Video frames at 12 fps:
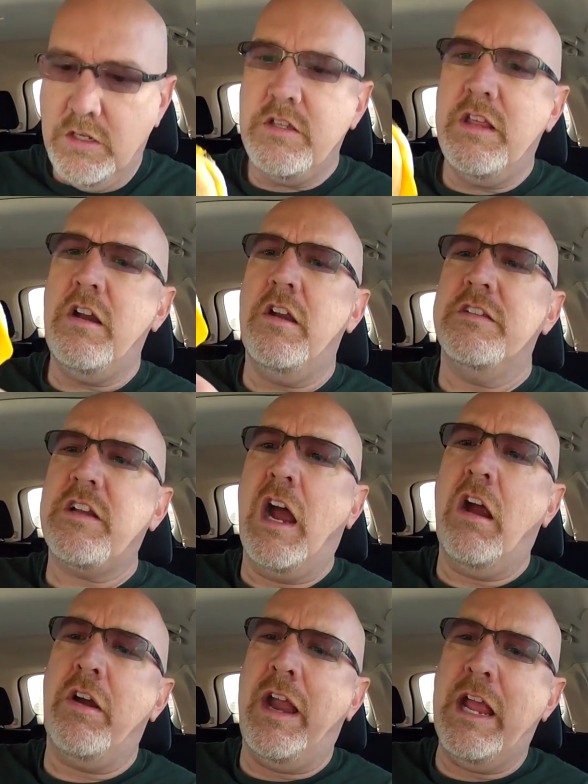so there is
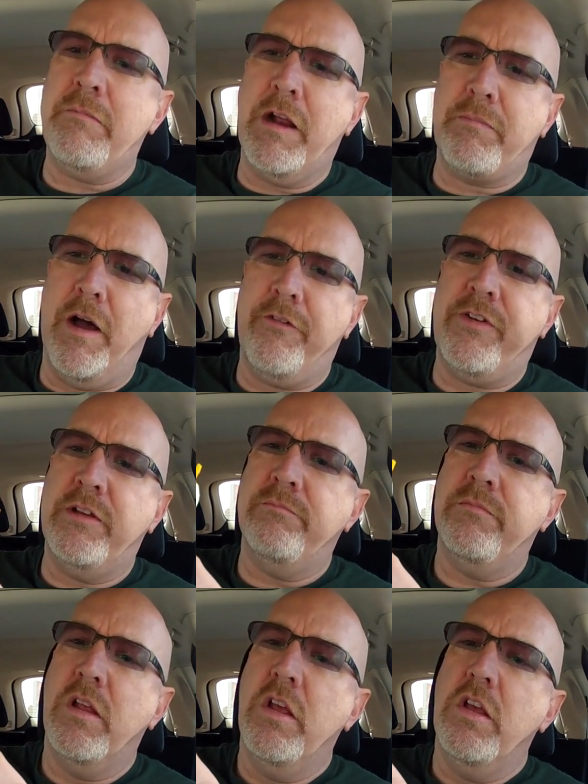our Egg McMuffin.
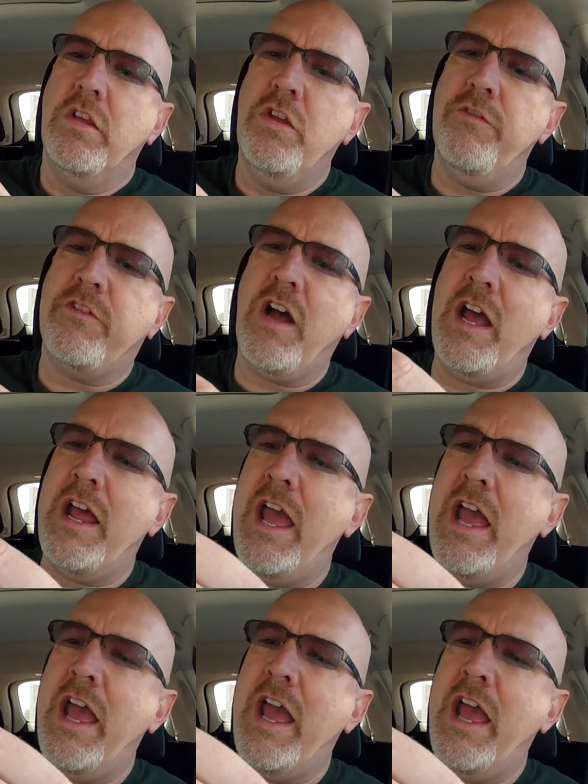You've got